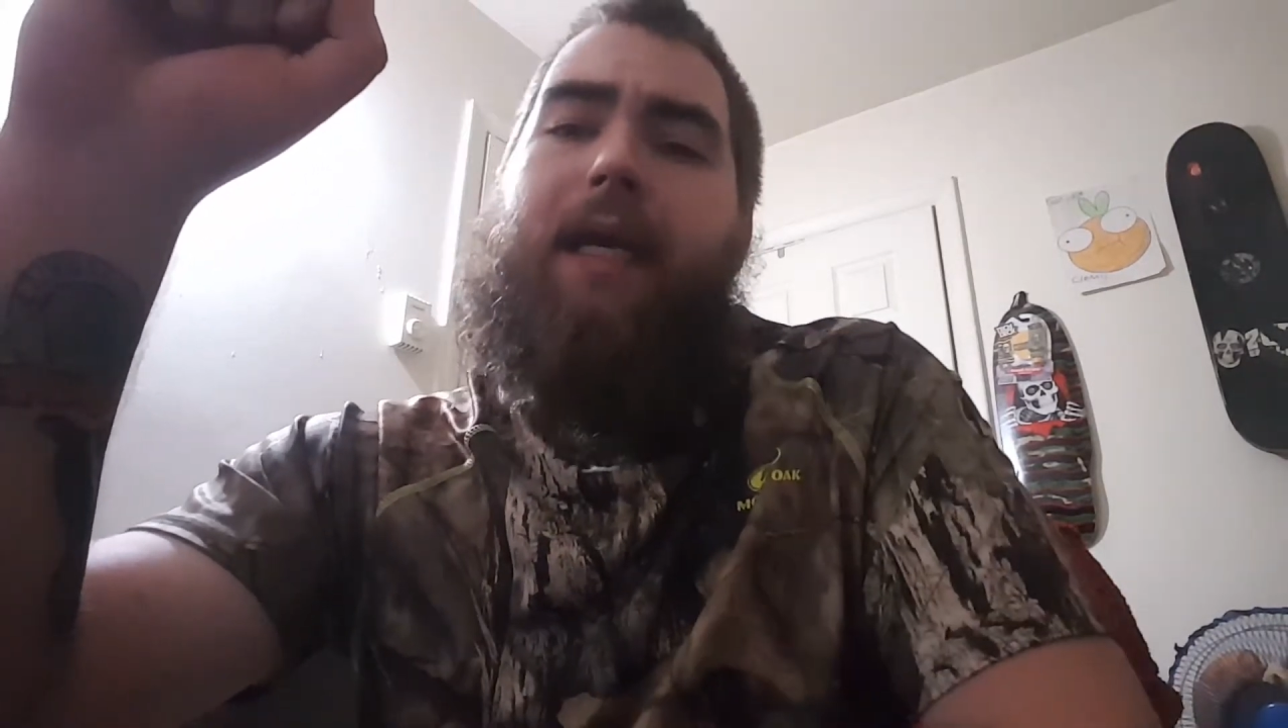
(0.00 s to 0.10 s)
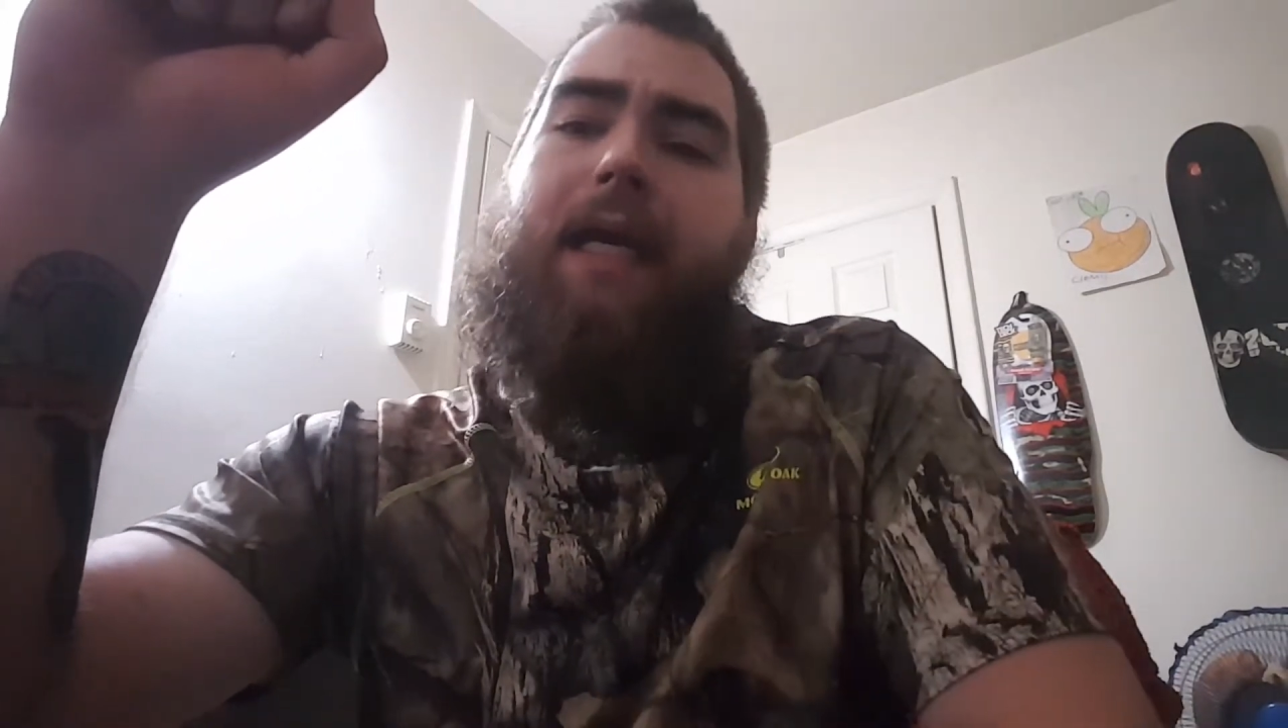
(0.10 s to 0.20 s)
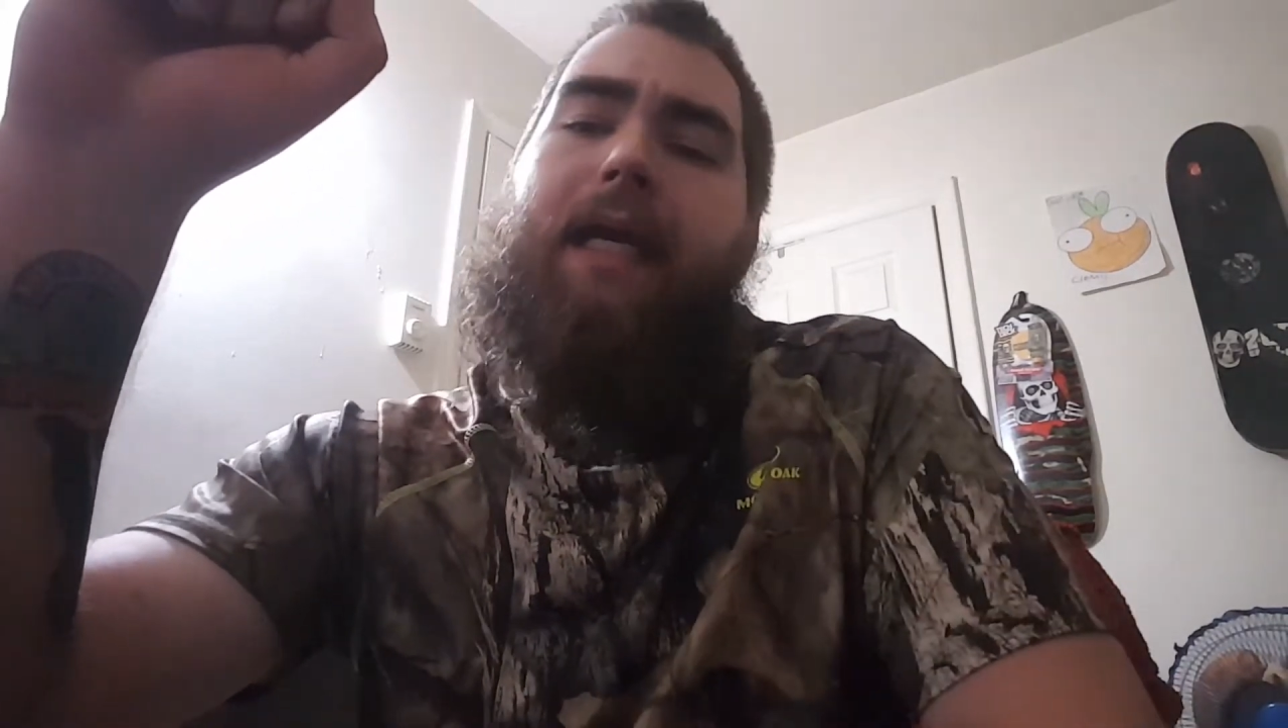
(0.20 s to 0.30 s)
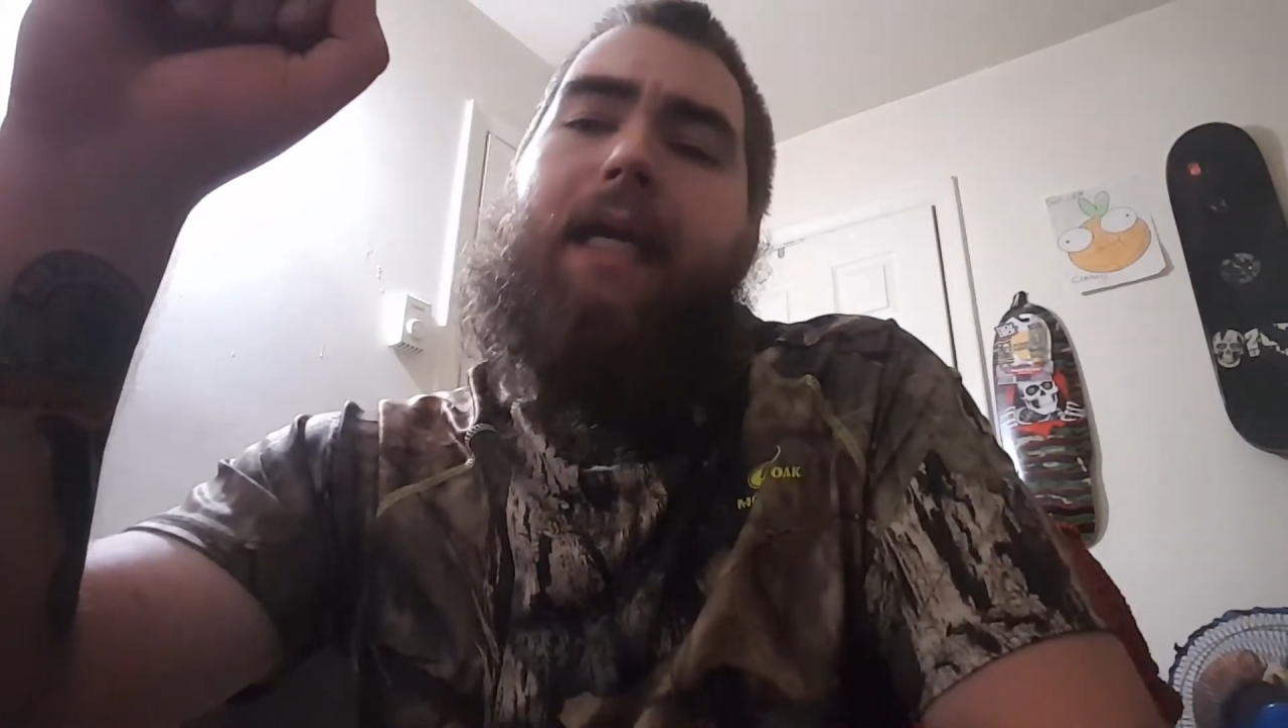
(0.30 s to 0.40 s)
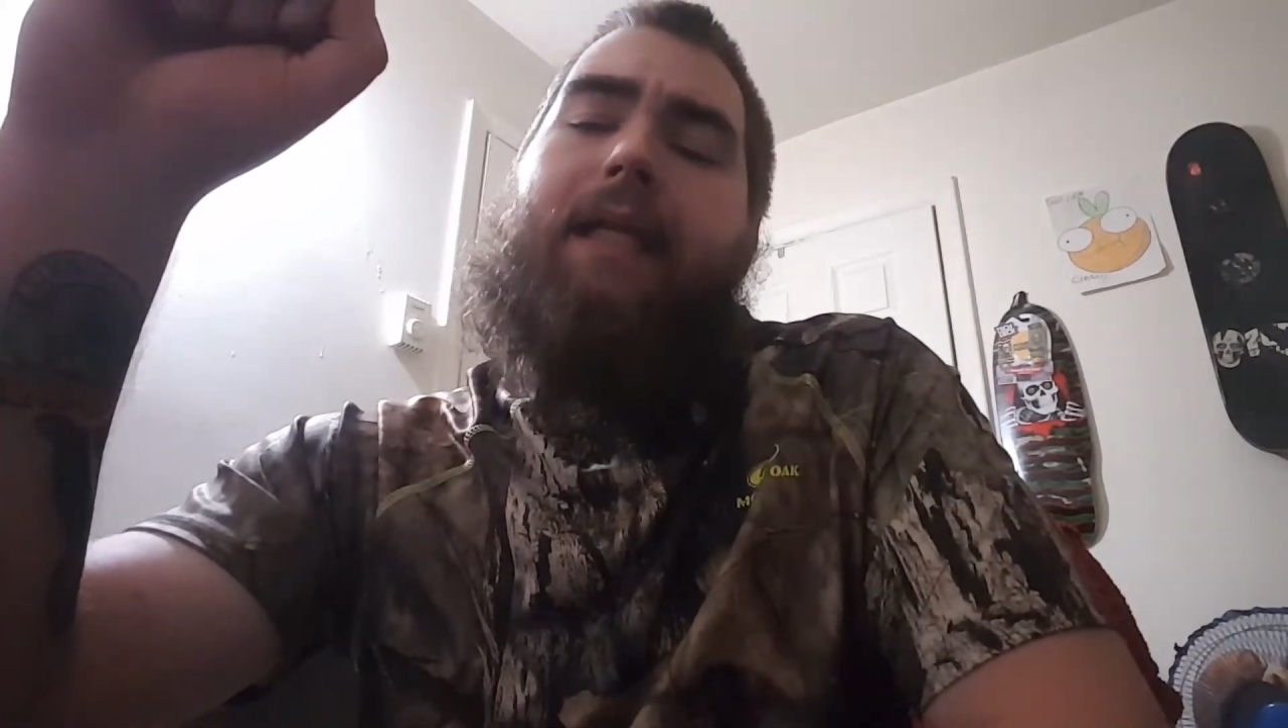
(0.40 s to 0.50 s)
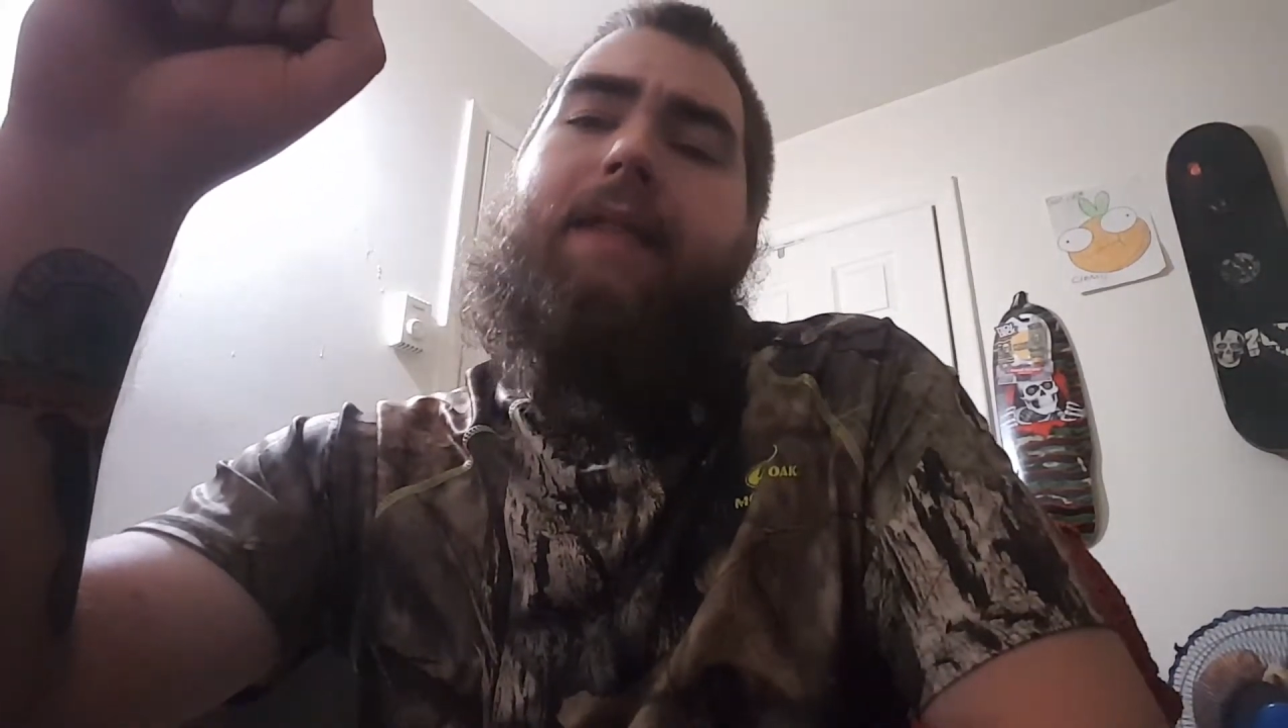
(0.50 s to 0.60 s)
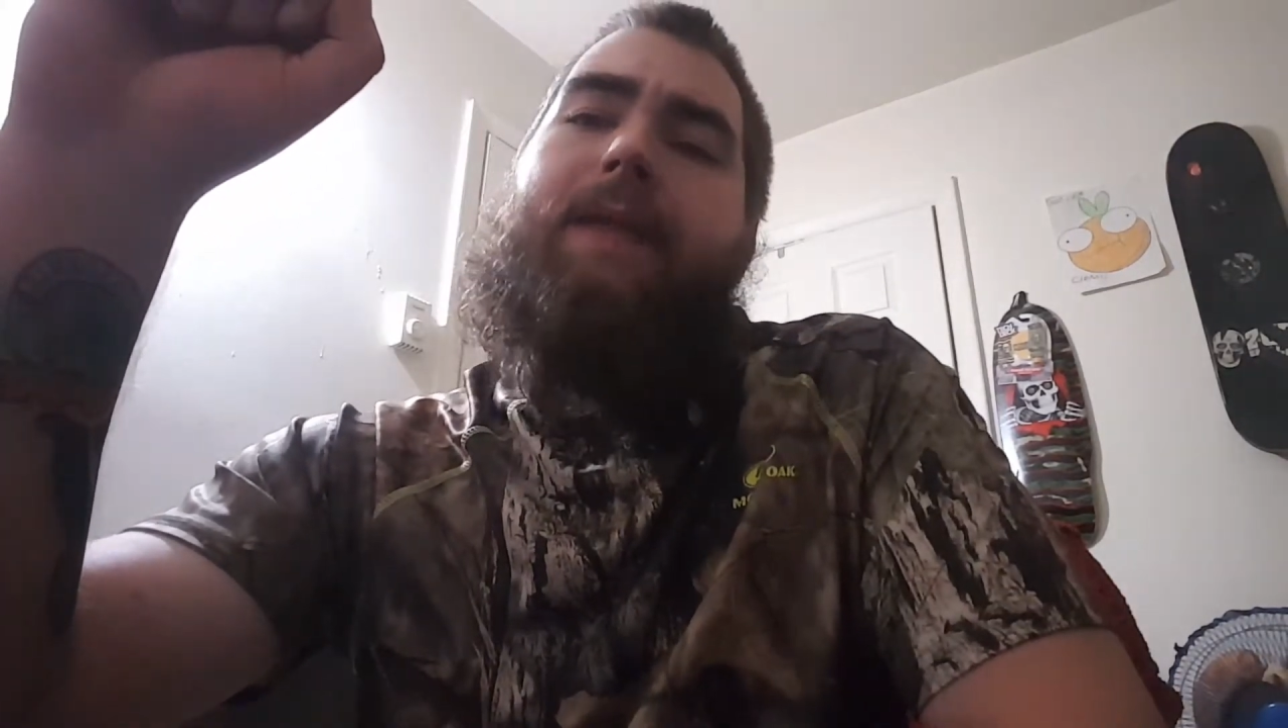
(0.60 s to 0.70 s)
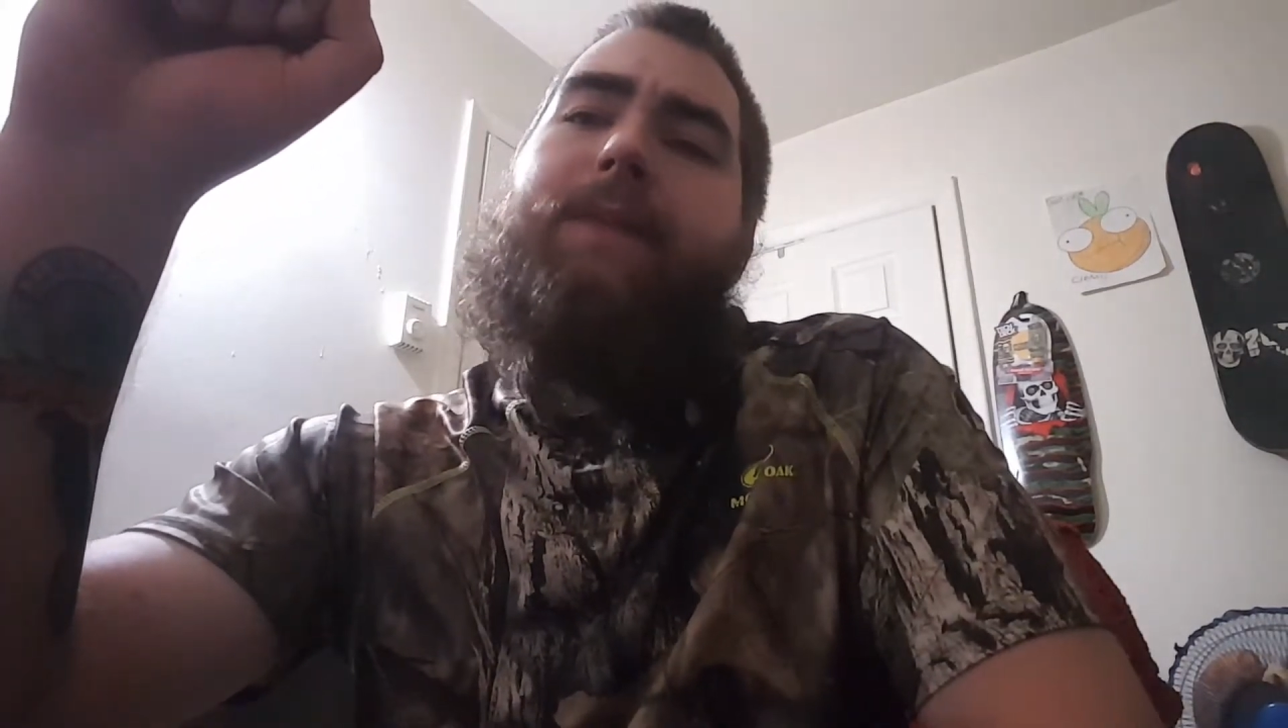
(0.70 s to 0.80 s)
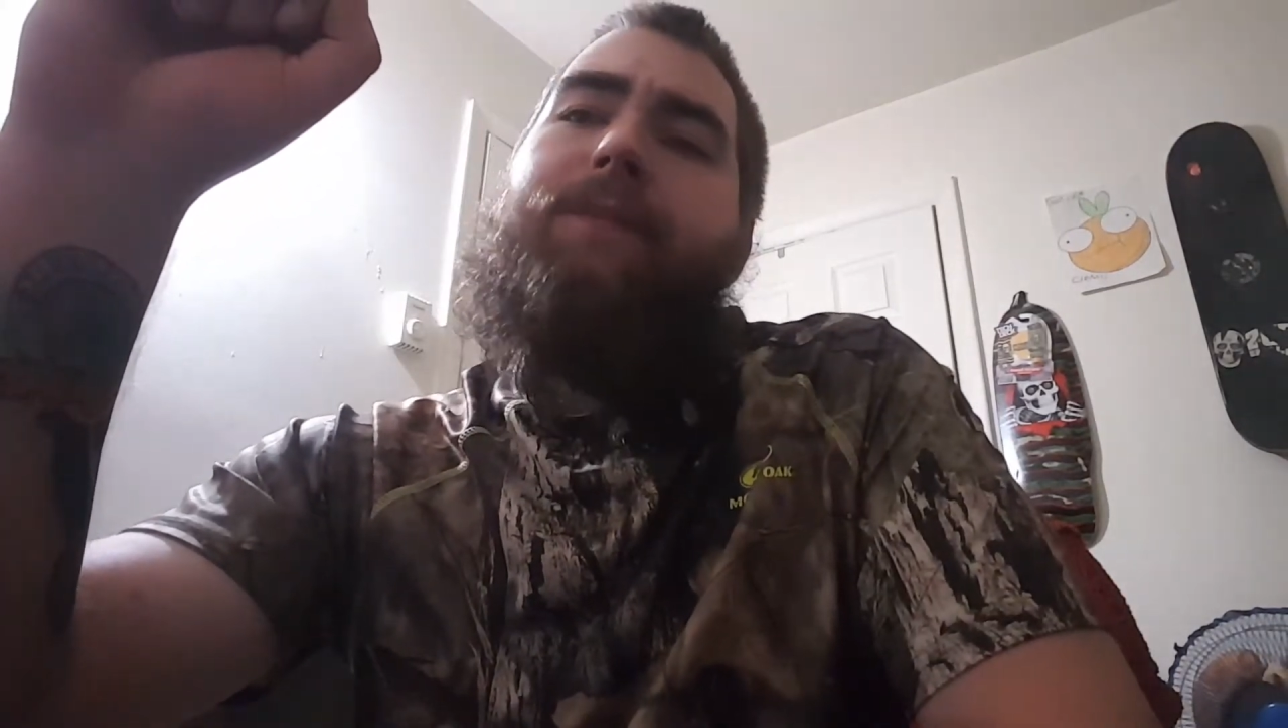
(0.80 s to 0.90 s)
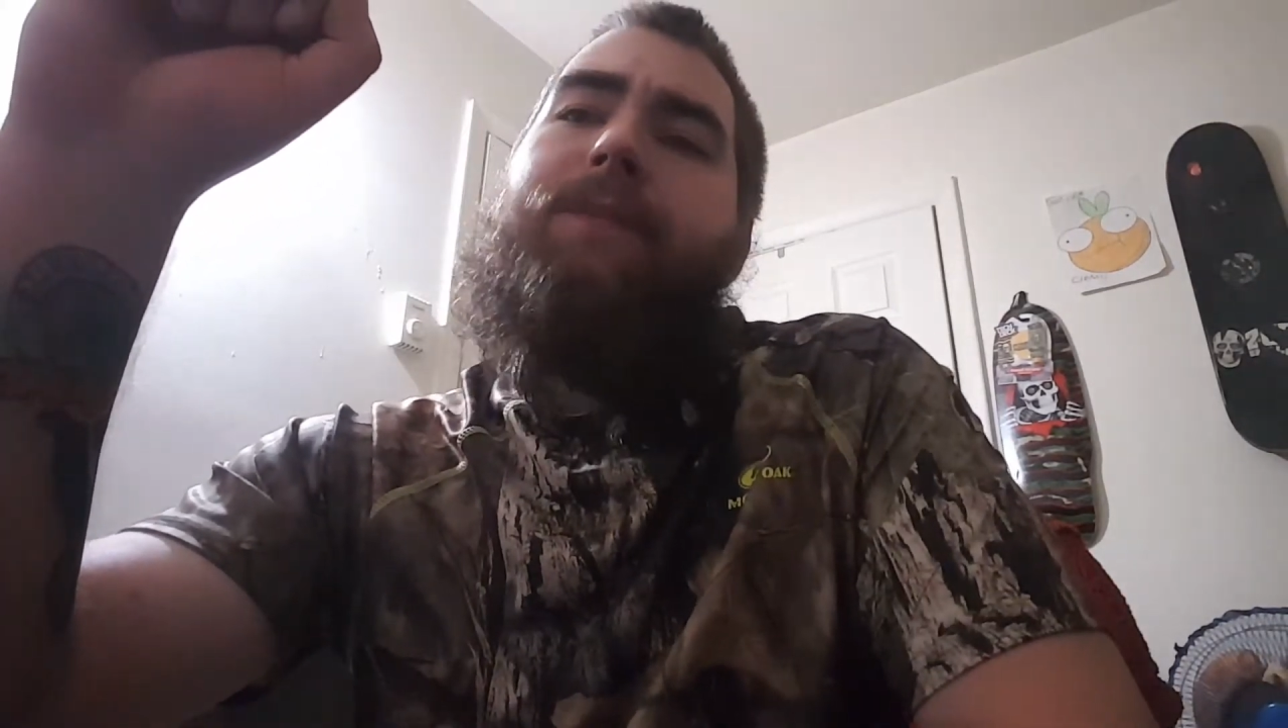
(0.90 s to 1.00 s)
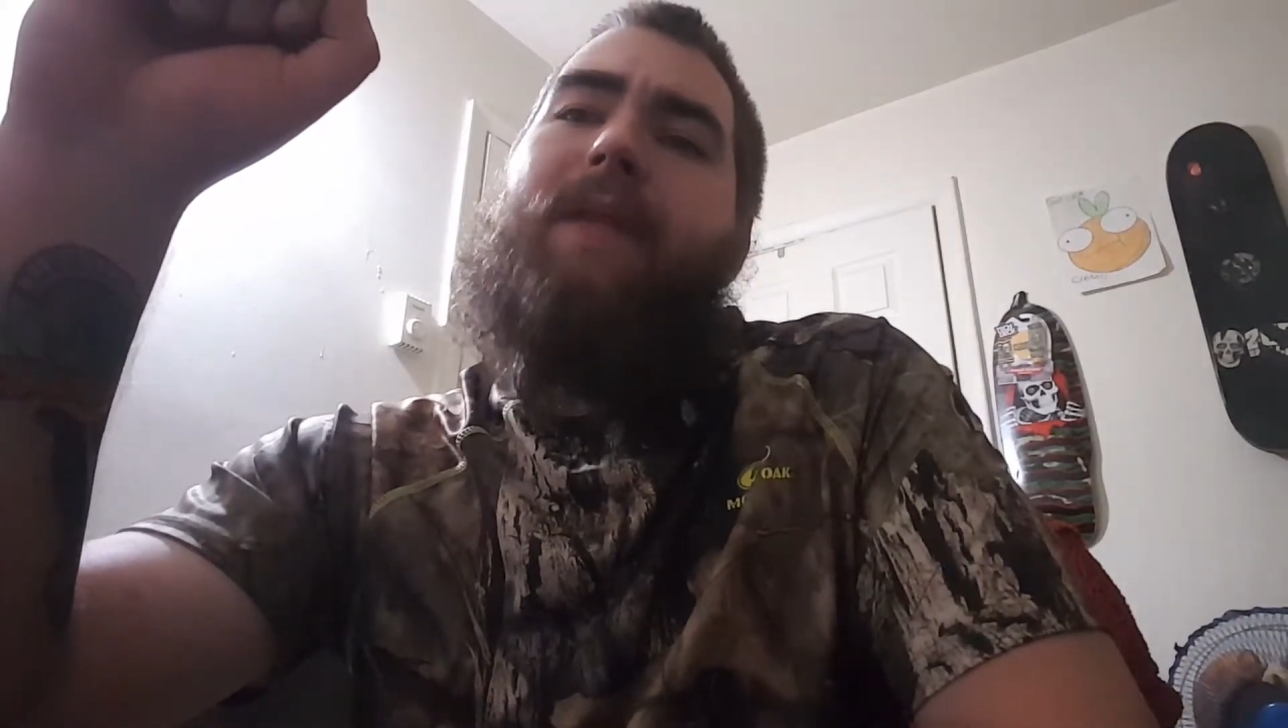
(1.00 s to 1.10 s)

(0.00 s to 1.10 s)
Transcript: and